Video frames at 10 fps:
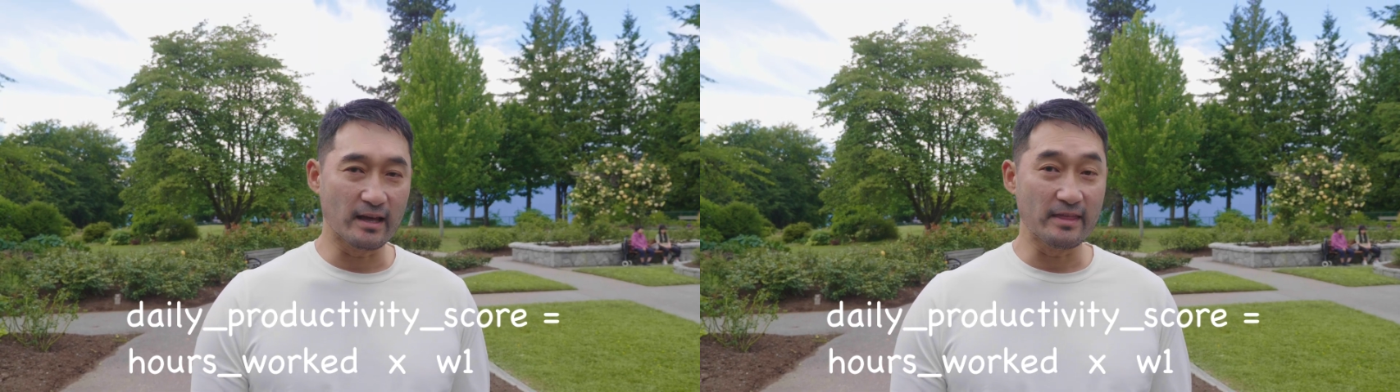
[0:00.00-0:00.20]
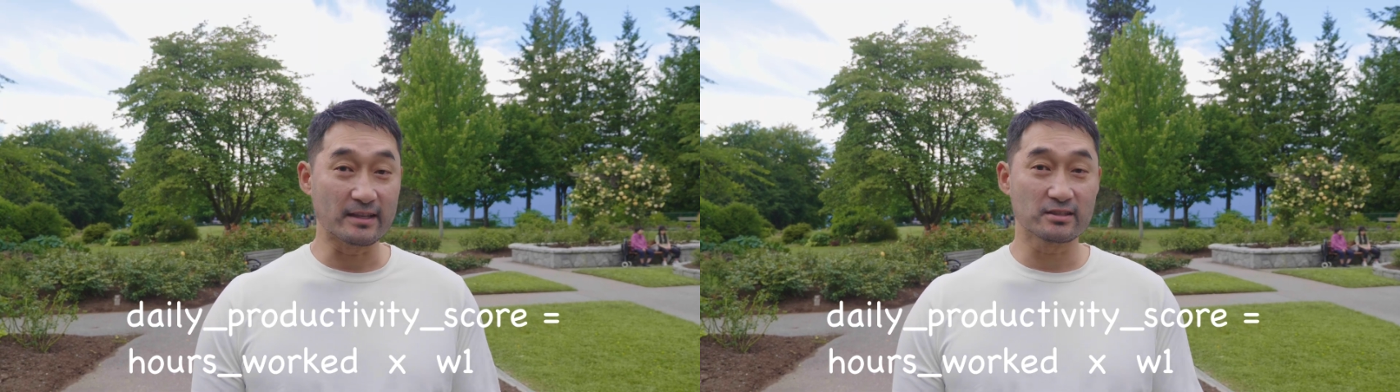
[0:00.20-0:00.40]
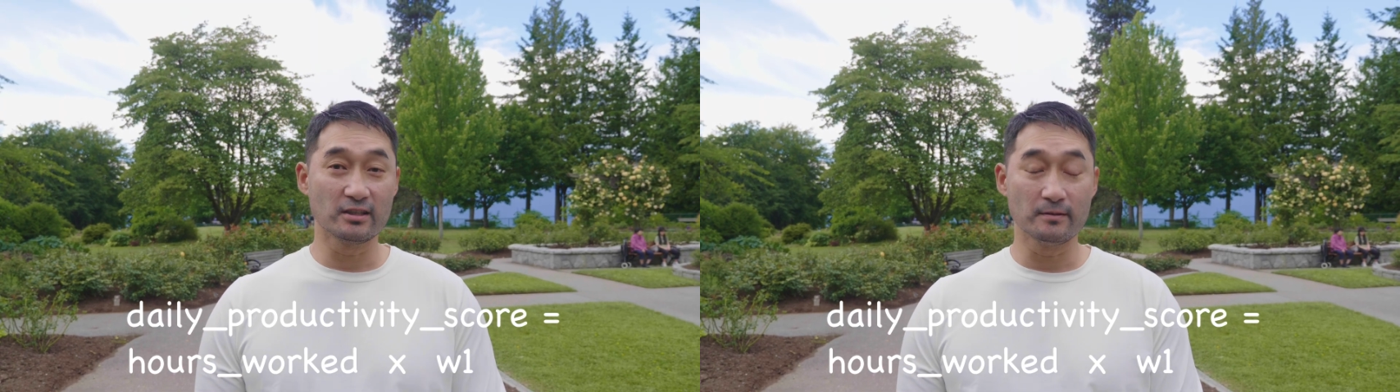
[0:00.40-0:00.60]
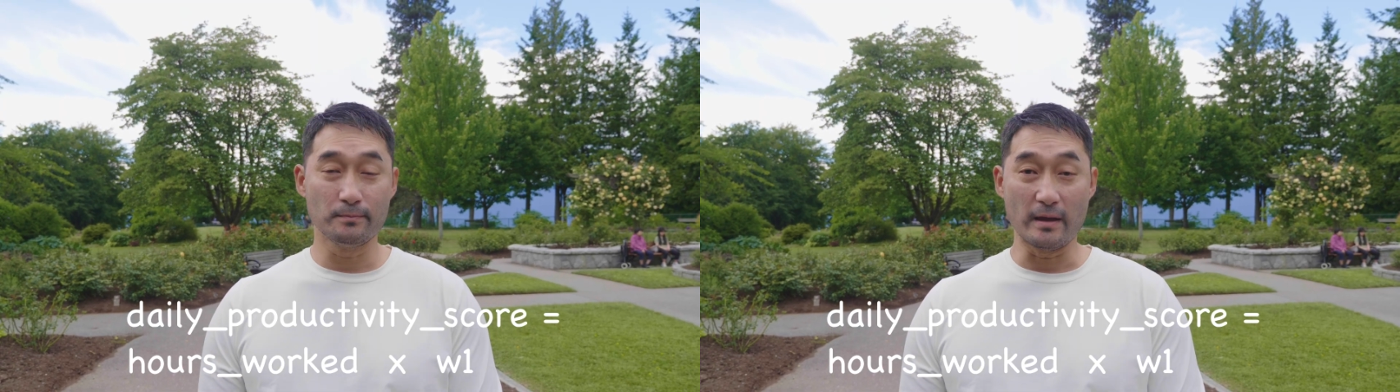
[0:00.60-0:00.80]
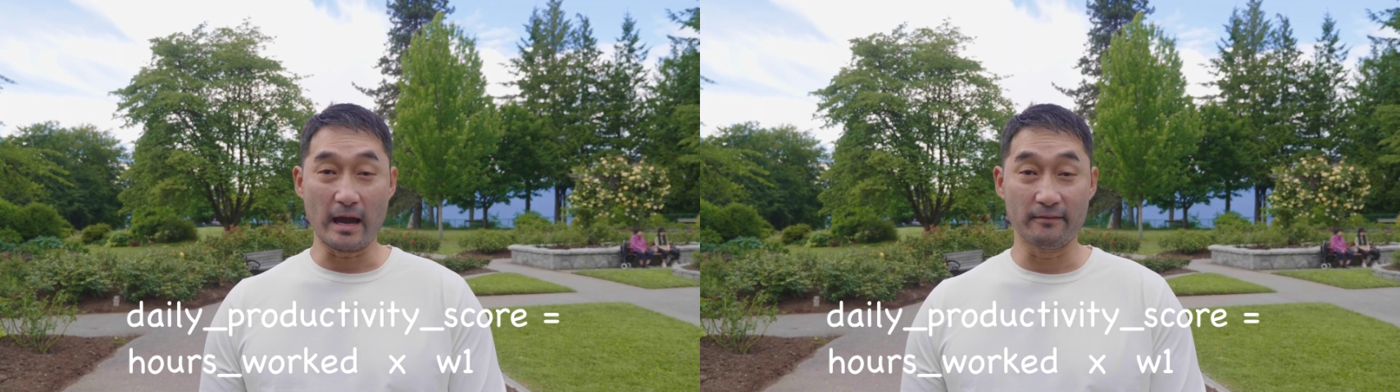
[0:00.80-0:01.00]
and that's going
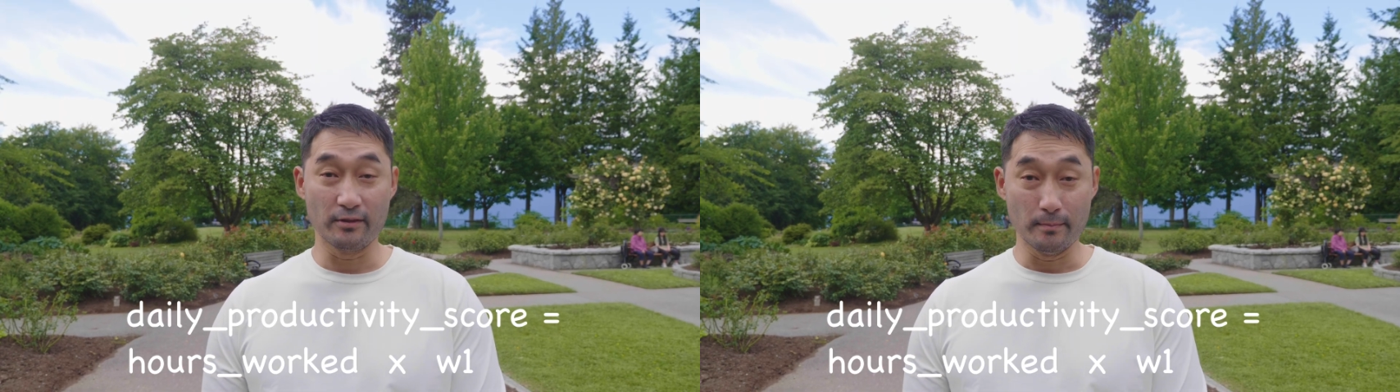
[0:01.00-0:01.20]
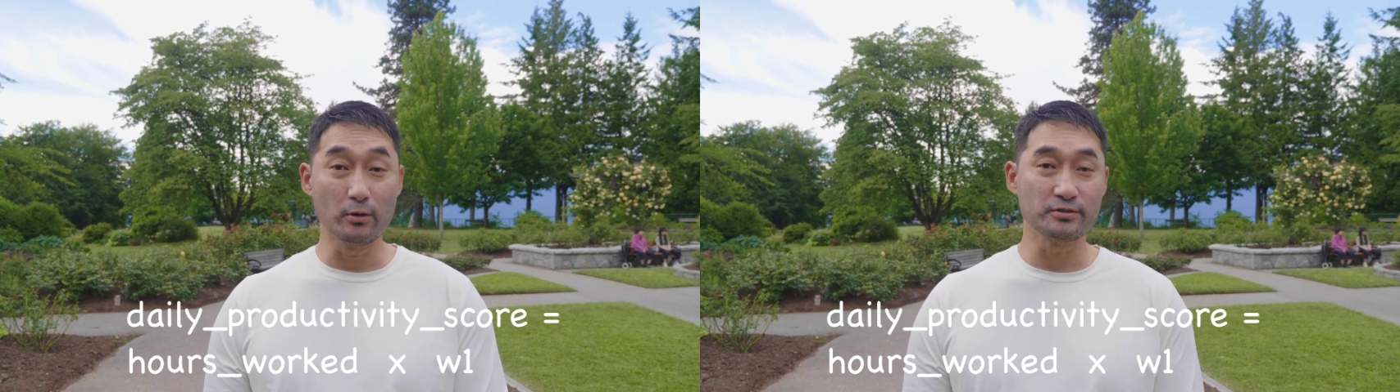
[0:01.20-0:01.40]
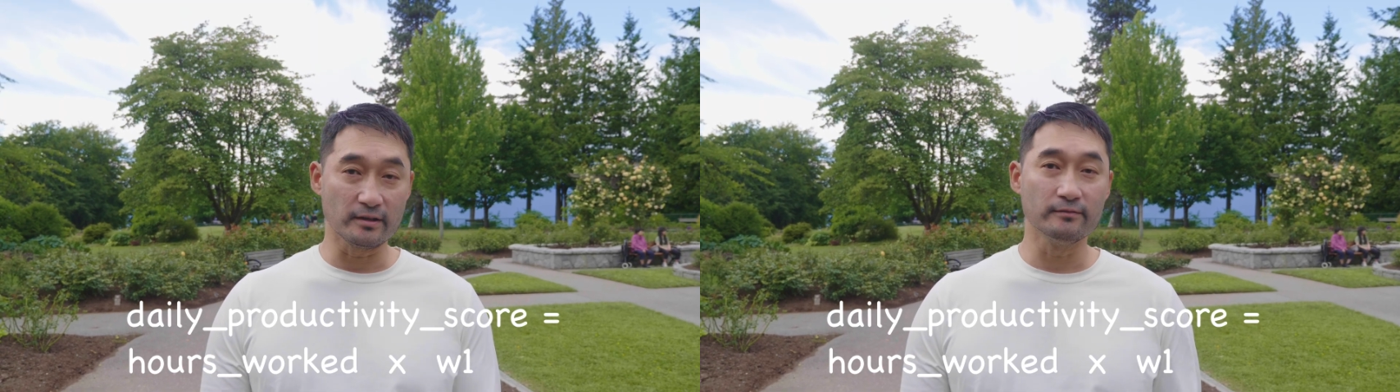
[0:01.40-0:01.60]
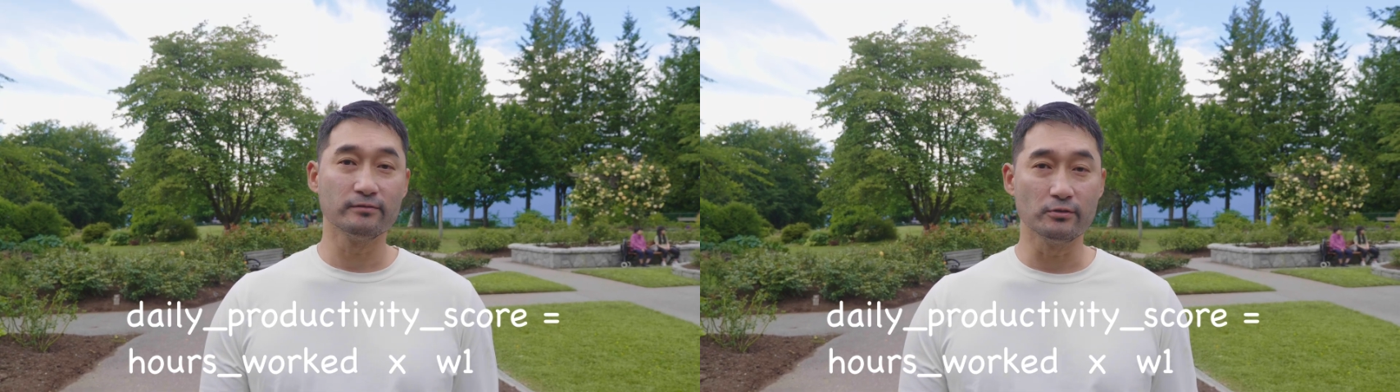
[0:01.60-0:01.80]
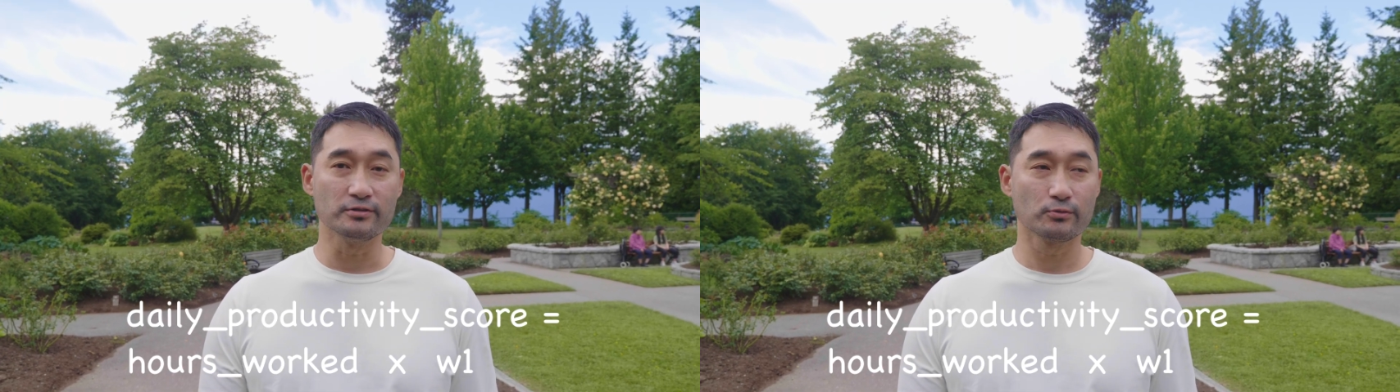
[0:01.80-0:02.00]
to have the most
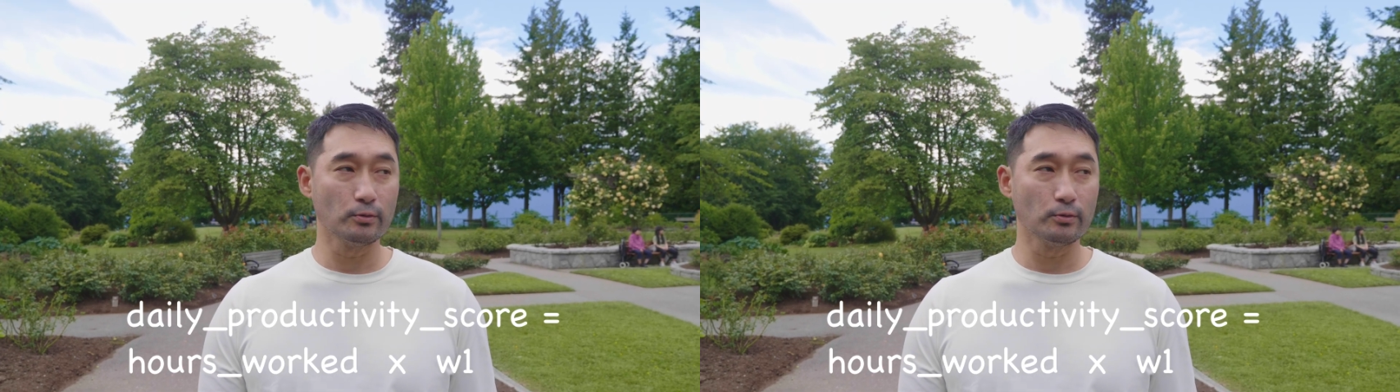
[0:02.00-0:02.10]
influence,